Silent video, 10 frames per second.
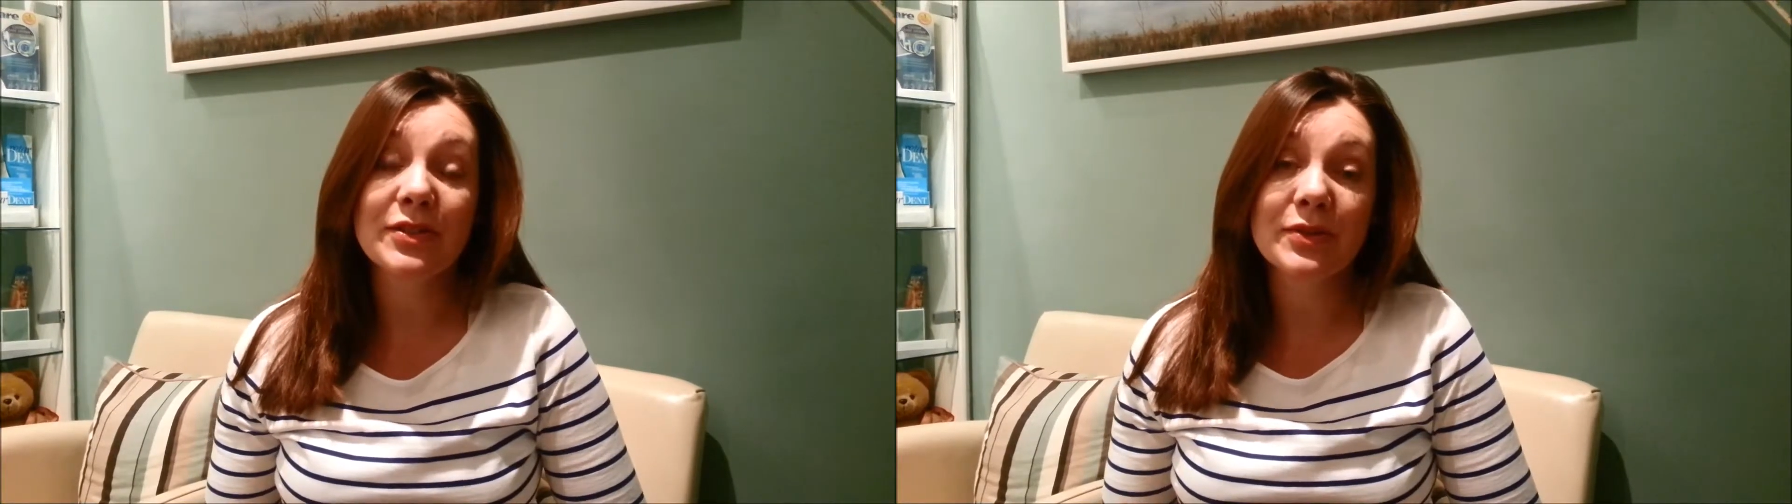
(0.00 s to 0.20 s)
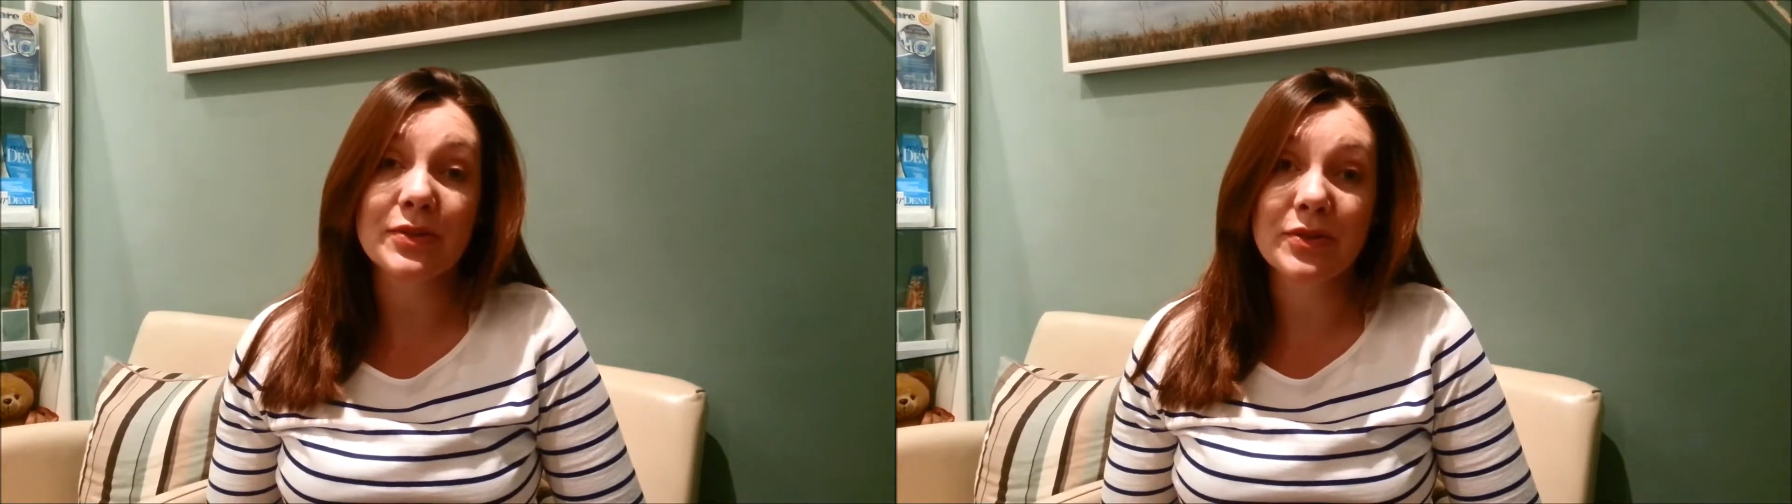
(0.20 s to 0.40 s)

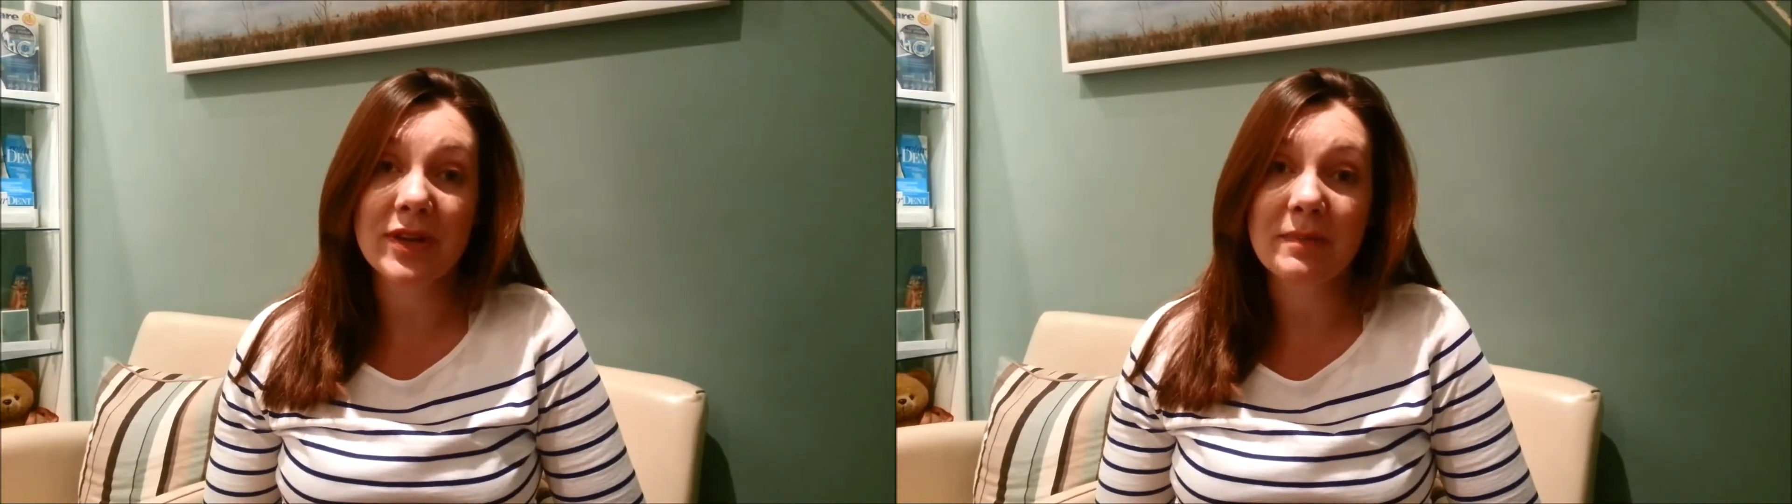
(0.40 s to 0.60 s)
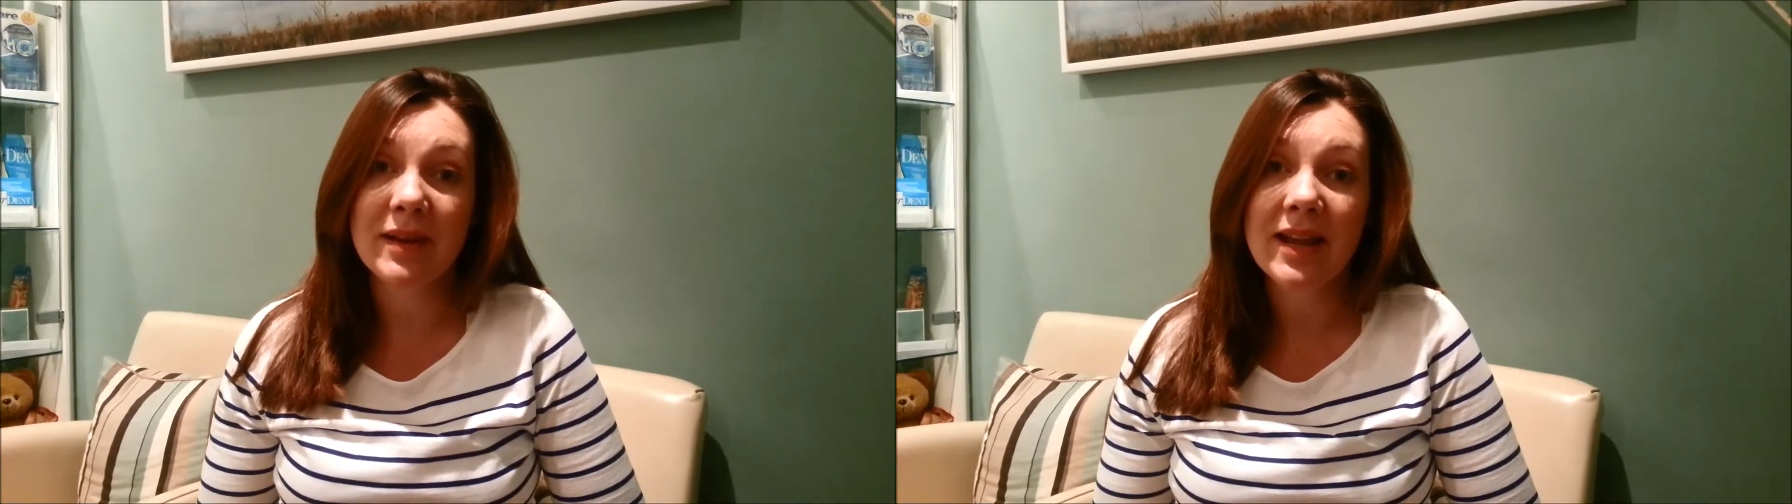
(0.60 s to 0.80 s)
took the
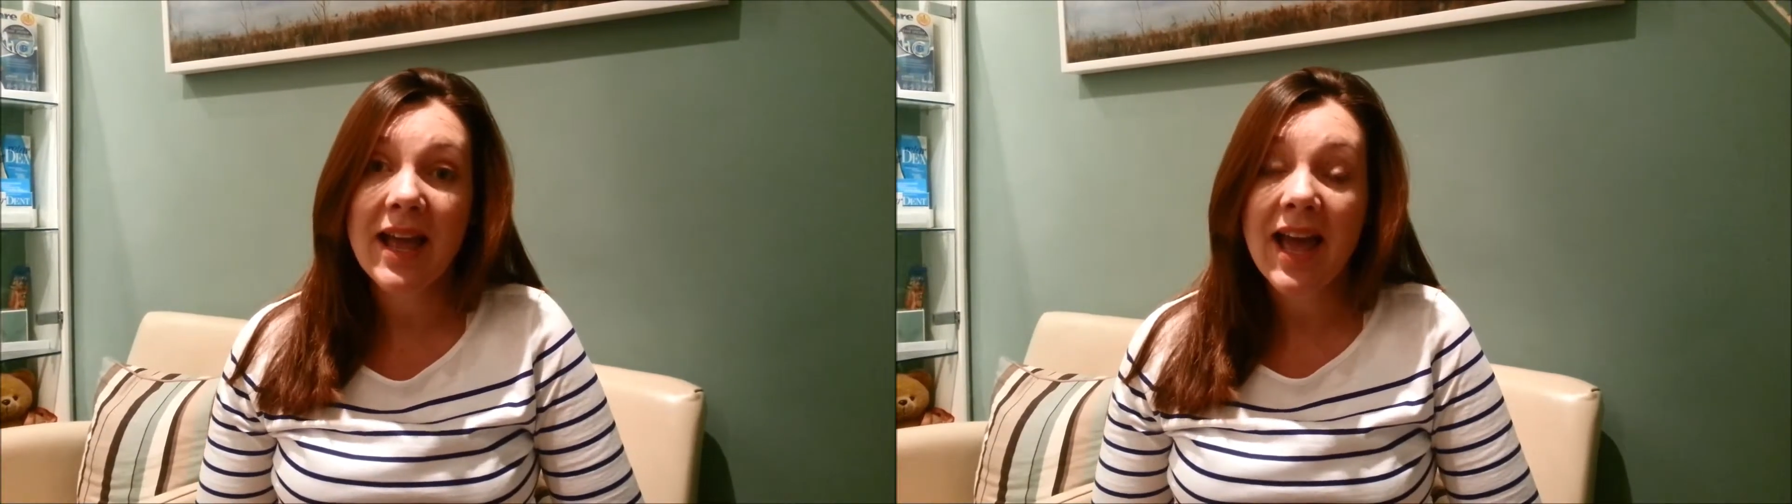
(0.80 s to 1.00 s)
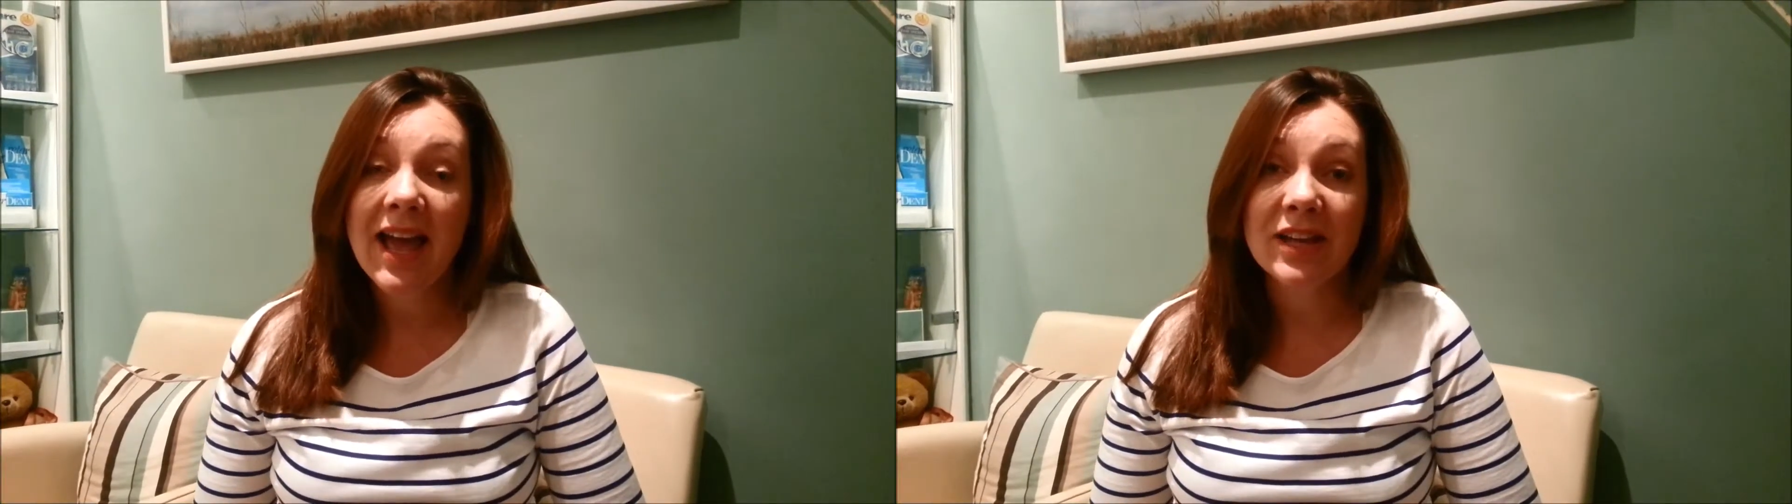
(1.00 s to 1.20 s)
treatment.
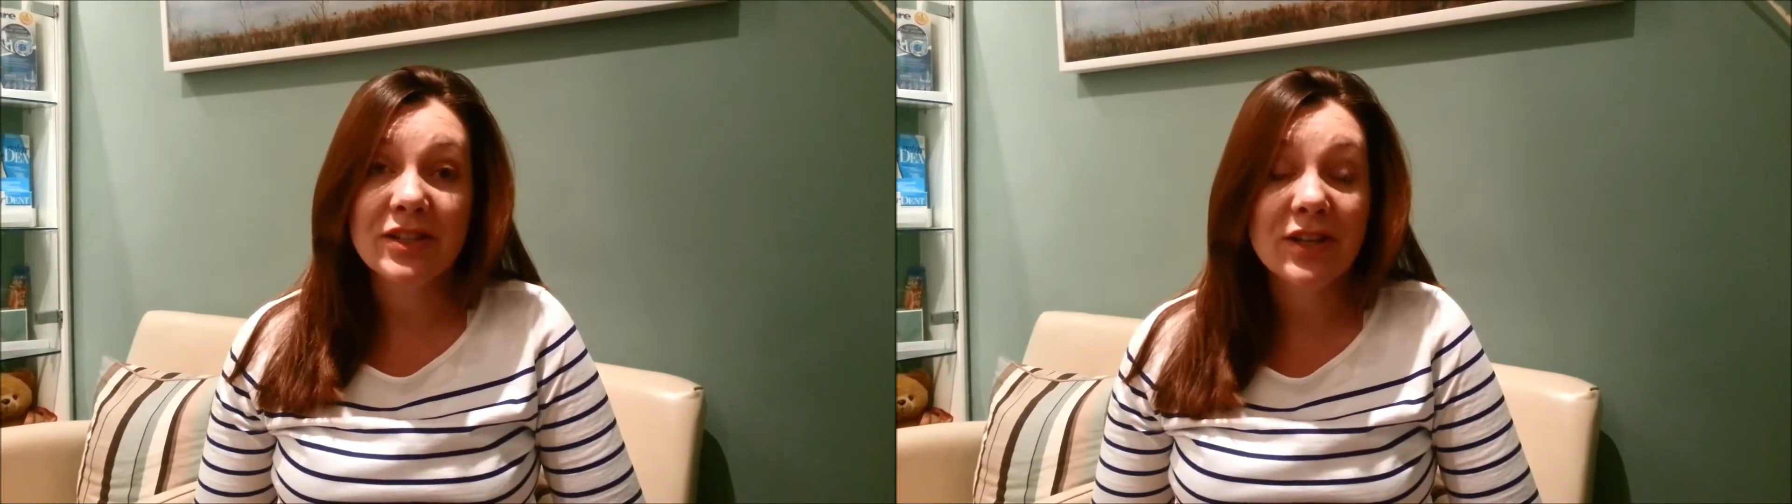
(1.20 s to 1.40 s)
And